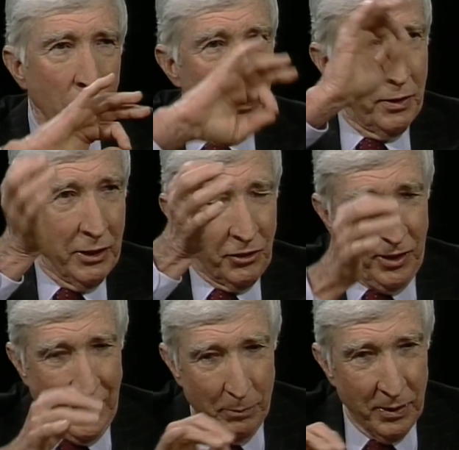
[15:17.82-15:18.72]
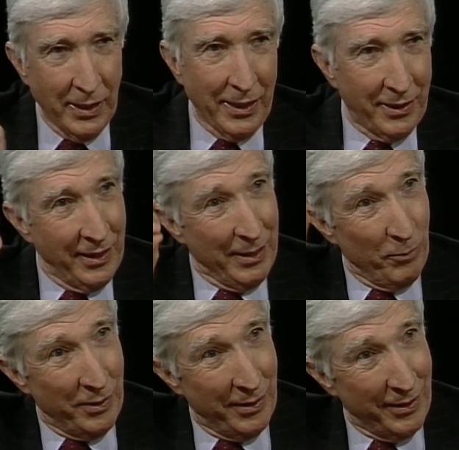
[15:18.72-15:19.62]
with this theme and that
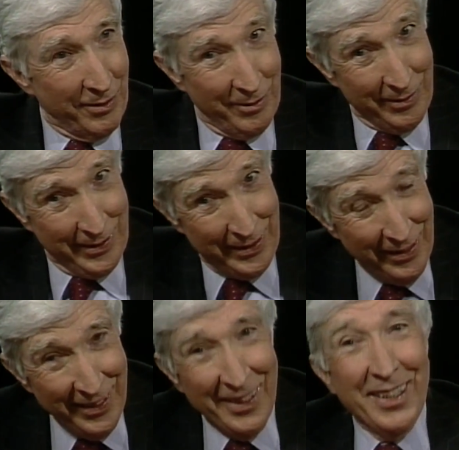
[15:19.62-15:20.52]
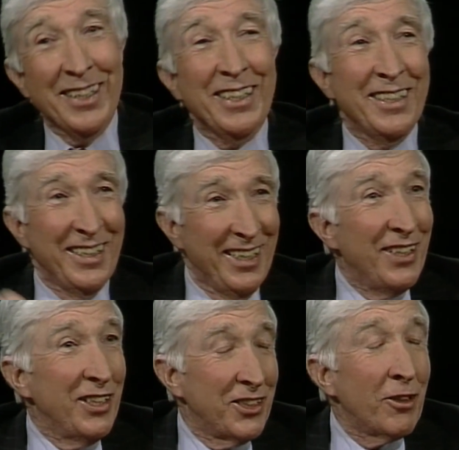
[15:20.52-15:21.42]
theme and all mm -hmm. kind. Mm -hmm
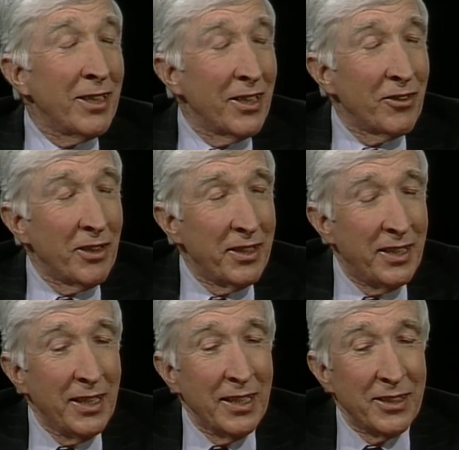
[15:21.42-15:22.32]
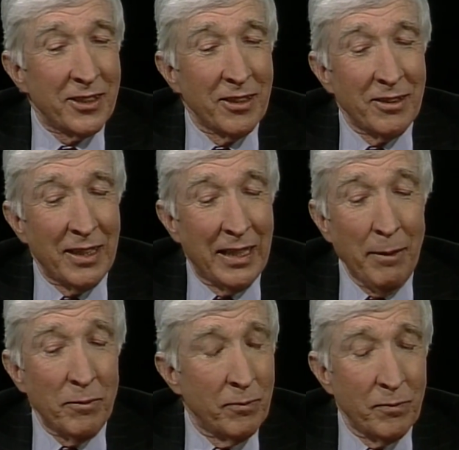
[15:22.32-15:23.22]
and this story I thought did it. So
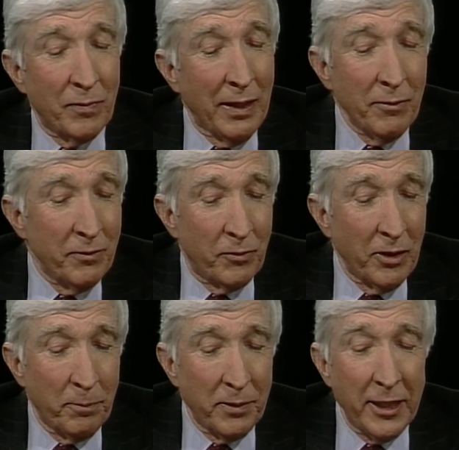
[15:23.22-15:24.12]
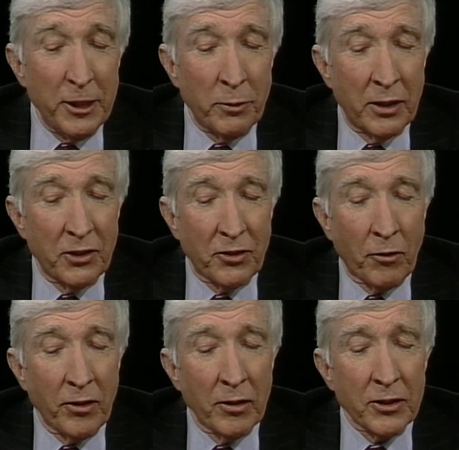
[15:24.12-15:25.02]
I'm I'm very pleased with this
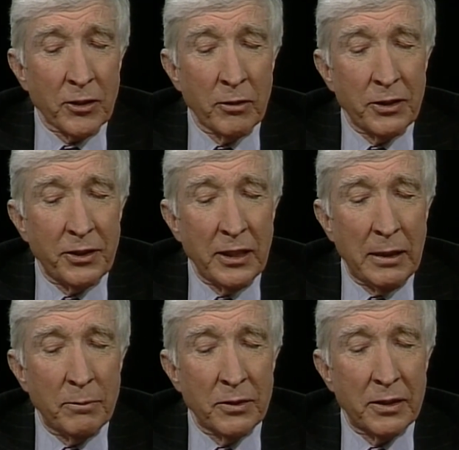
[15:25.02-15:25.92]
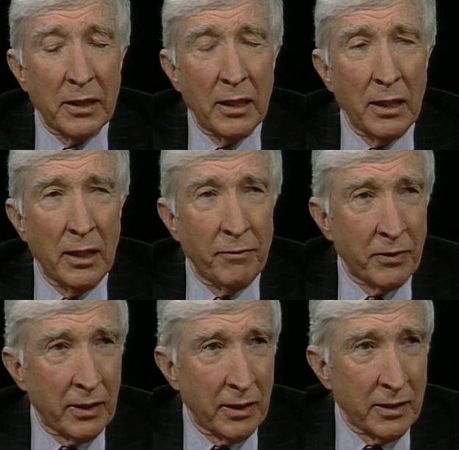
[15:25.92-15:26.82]
story. Also, it seems
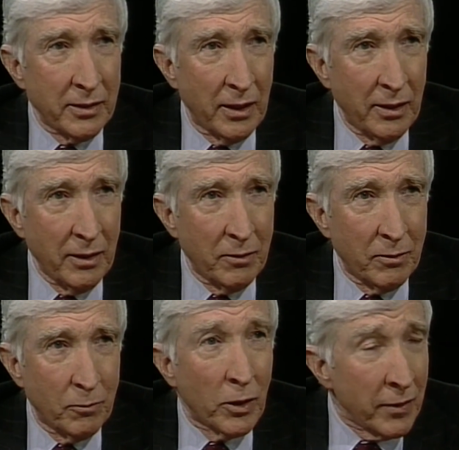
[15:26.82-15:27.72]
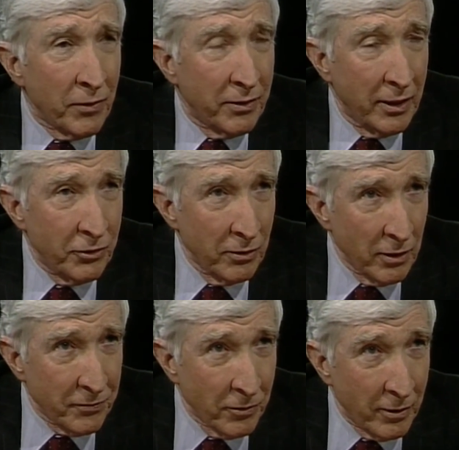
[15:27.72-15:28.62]
effortless. I think one of the things you
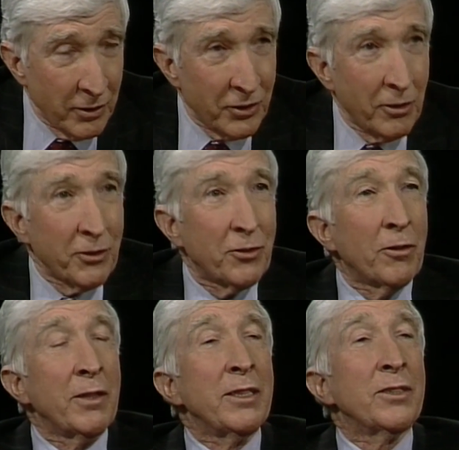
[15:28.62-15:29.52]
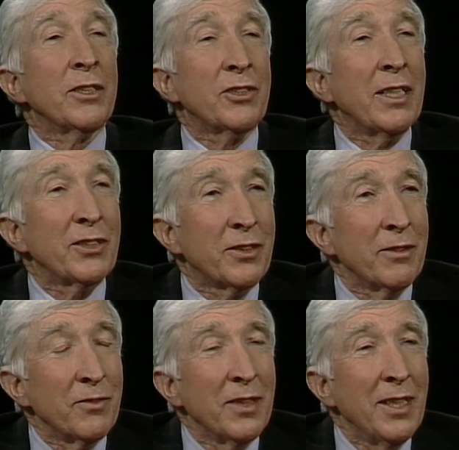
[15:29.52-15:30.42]
look for in a short story is a sense
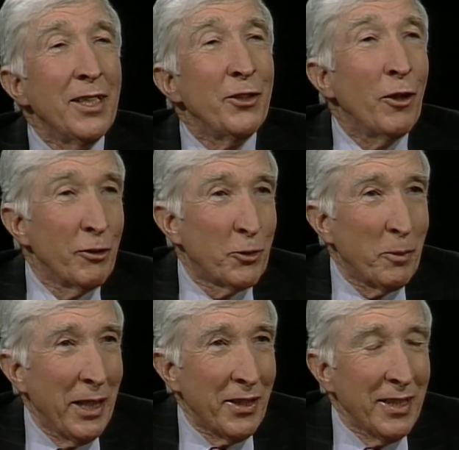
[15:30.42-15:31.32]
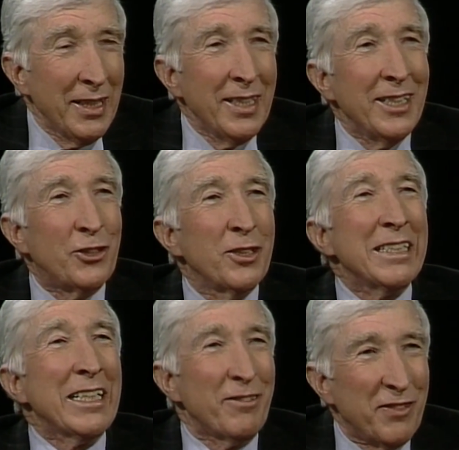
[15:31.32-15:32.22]
of no sweat. Yeah. It
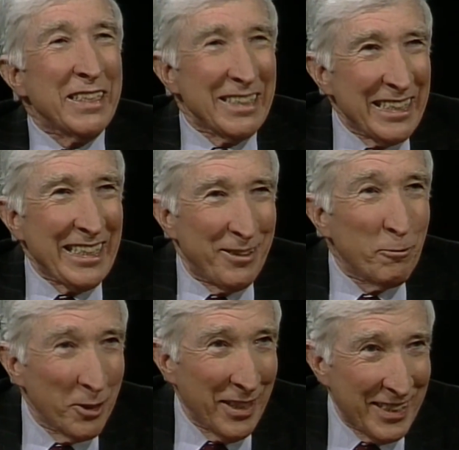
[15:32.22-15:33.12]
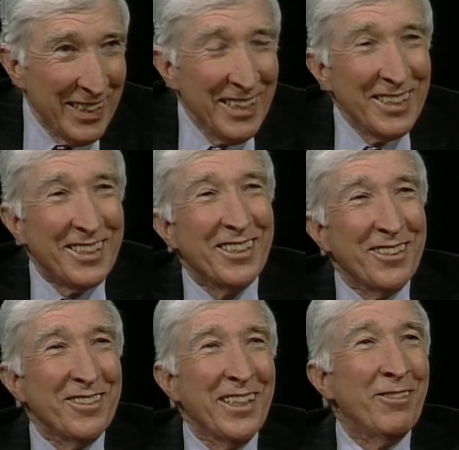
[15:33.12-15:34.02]
should not feel like work yeah.
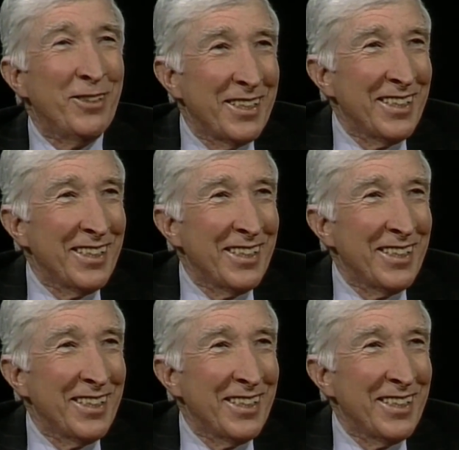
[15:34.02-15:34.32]
to have